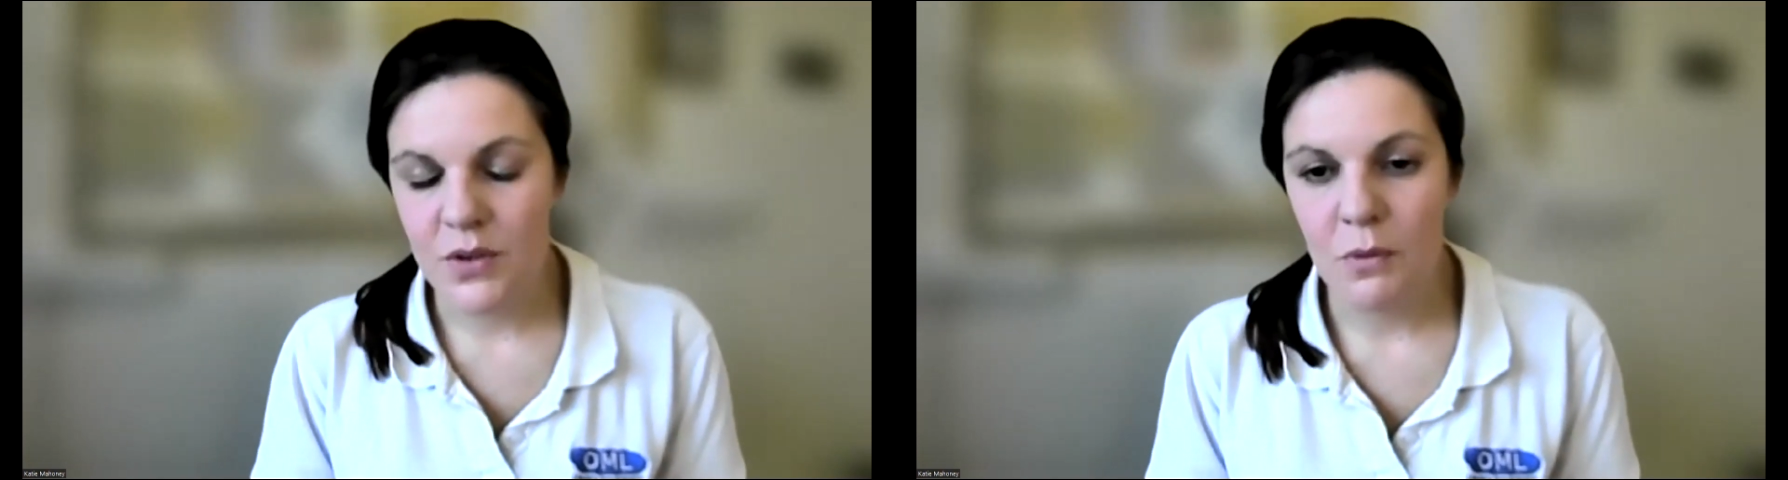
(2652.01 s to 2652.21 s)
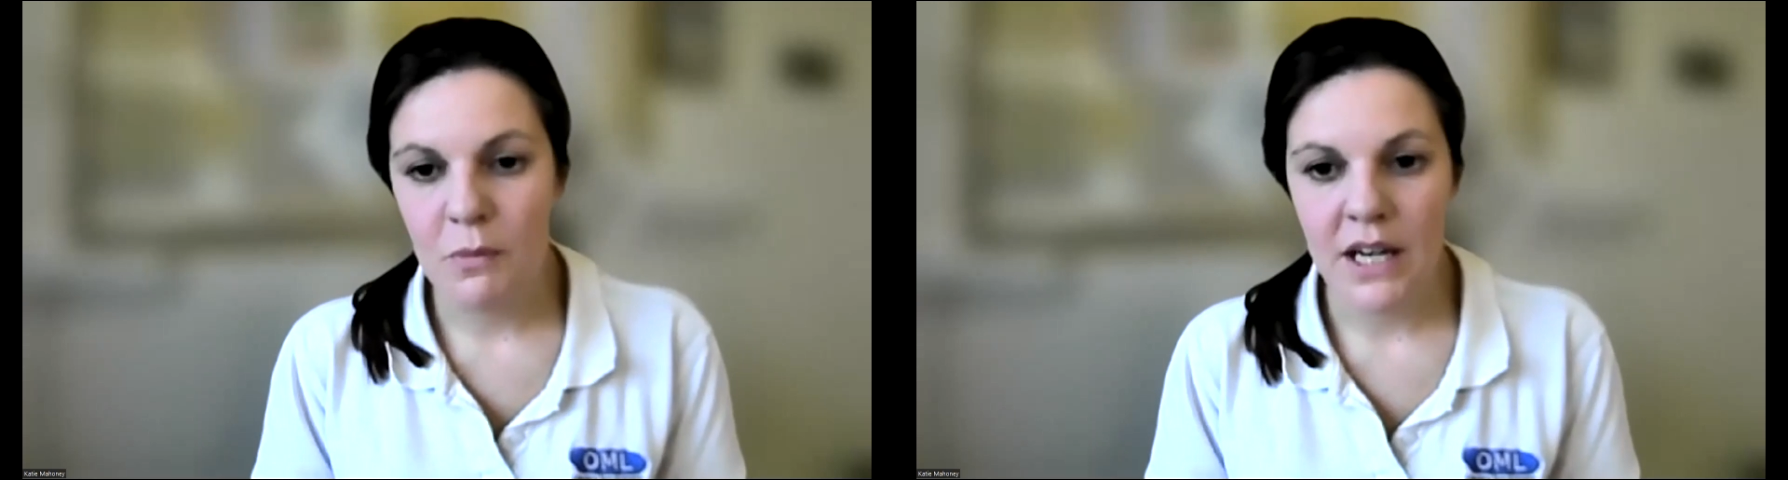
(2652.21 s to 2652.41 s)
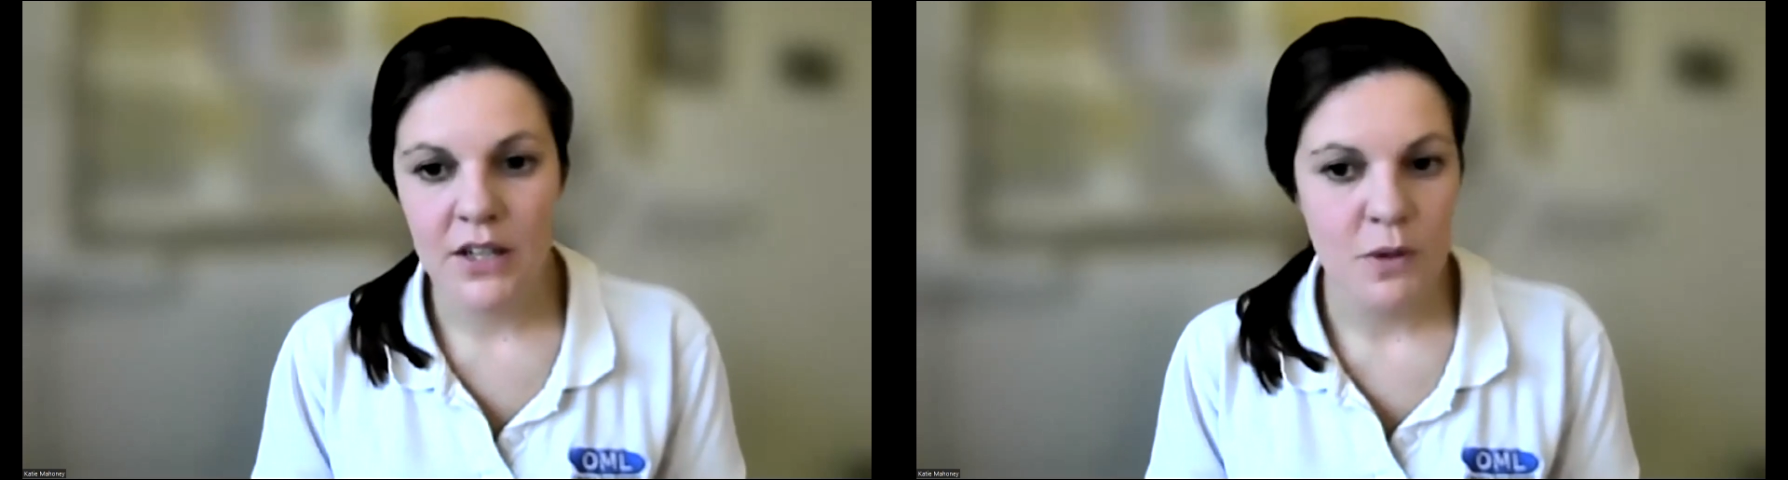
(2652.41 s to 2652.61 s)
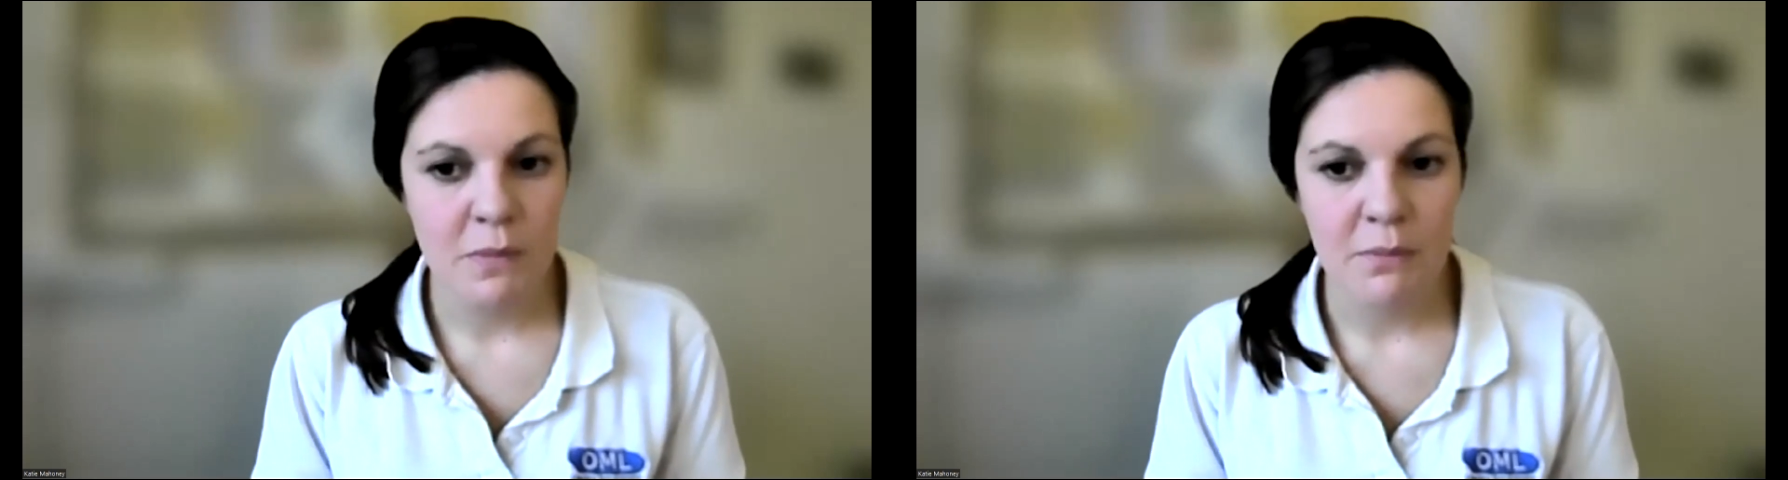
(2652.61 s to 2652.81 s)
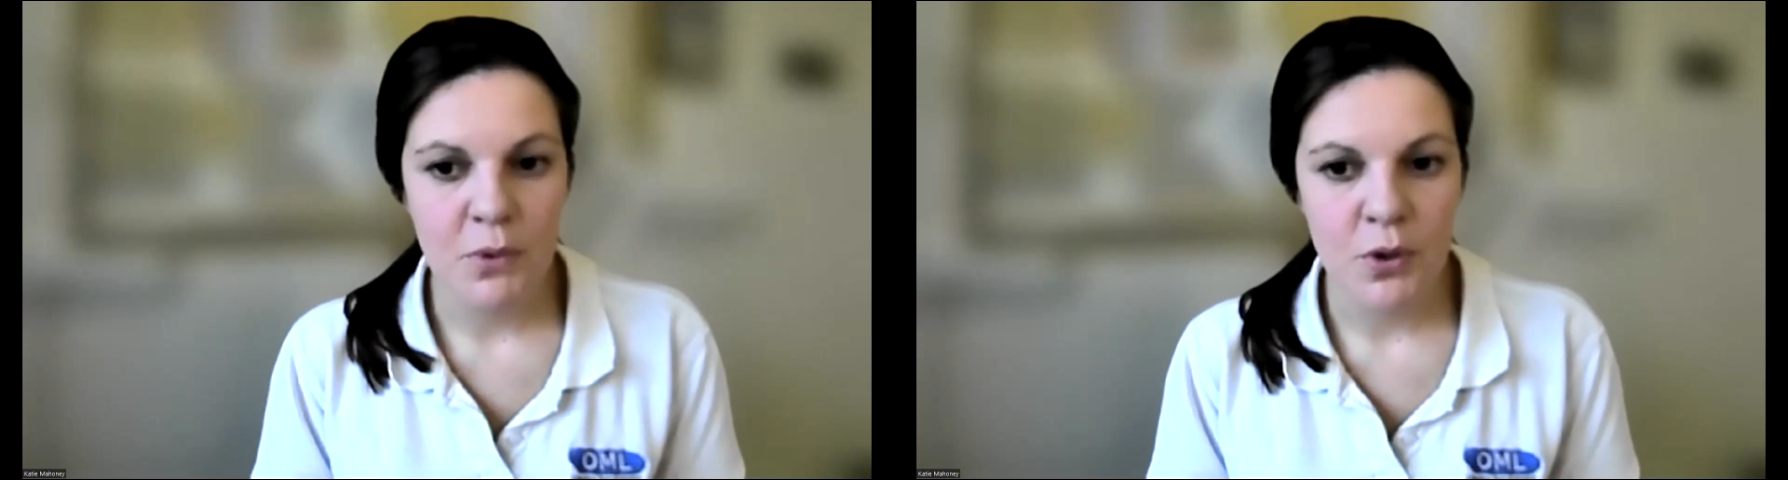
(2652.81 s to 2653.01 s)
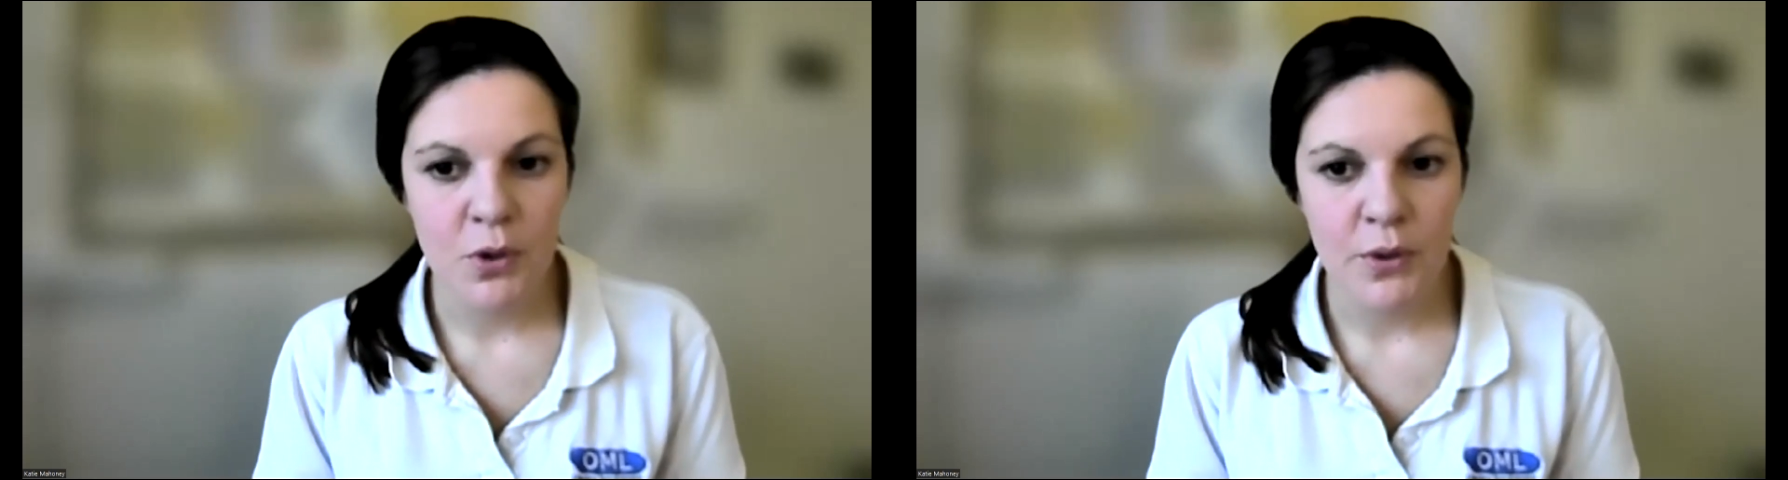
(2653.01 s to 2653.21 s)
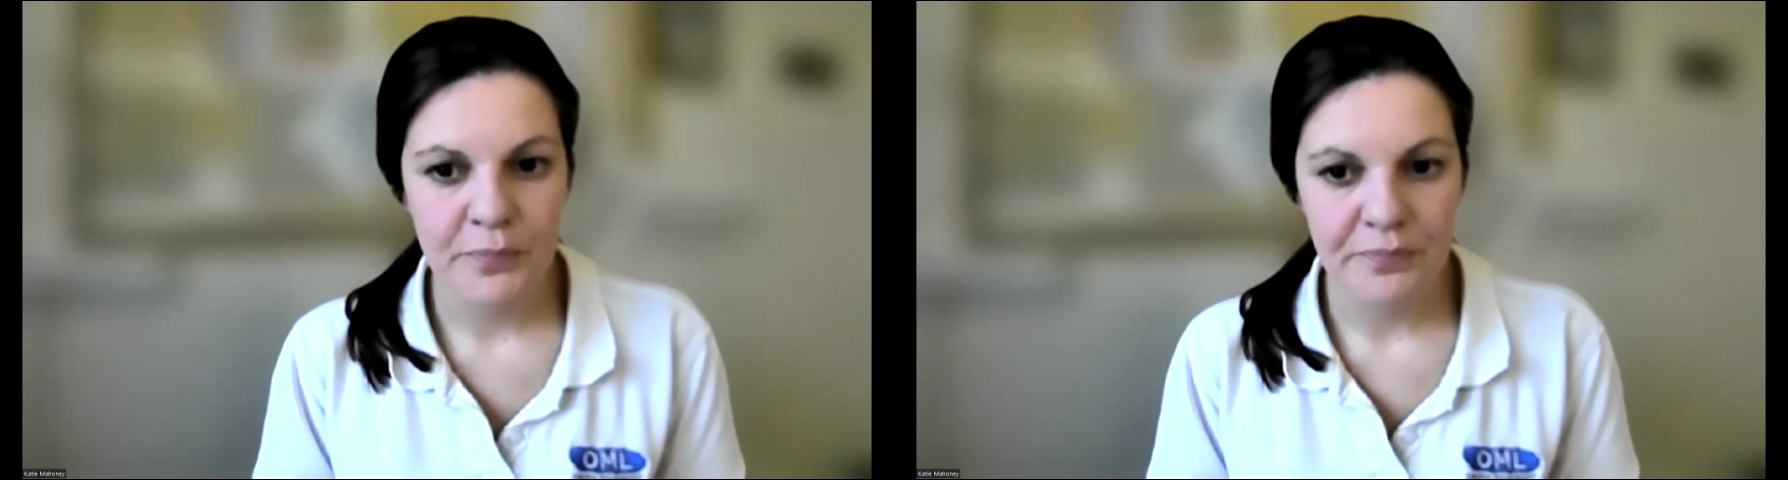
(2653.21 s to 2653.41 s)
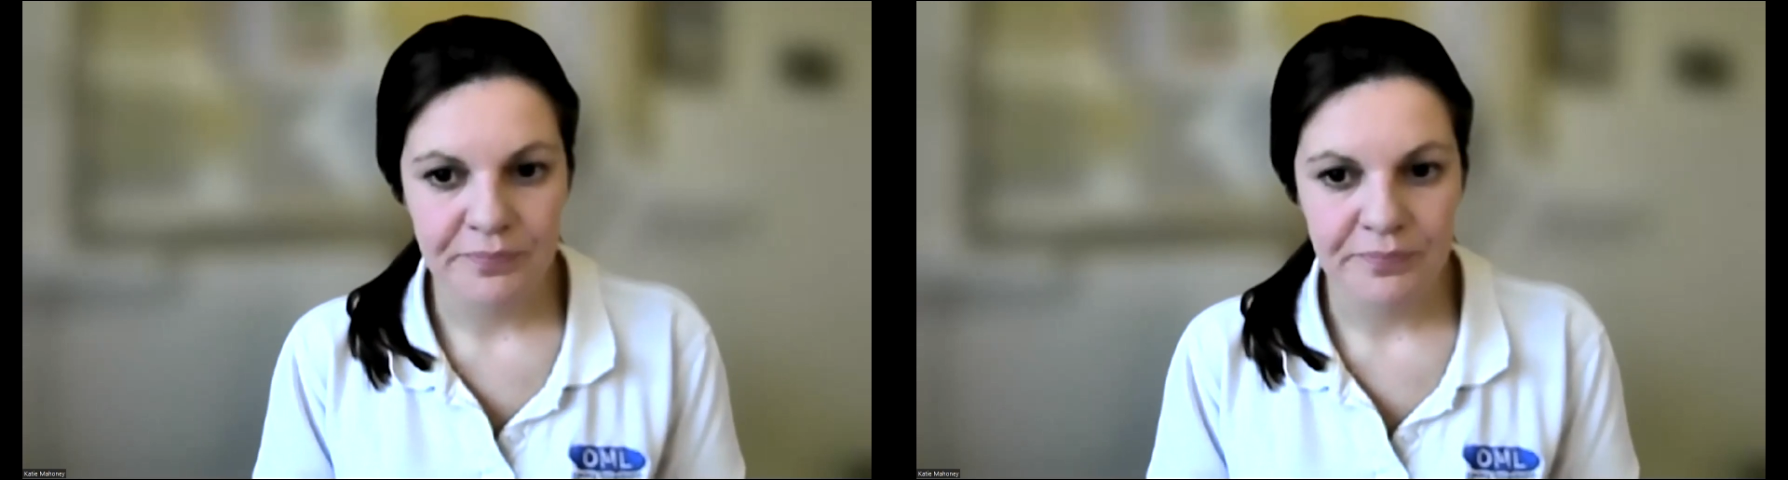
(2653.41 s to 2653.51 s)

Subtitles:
to emerge a bit more.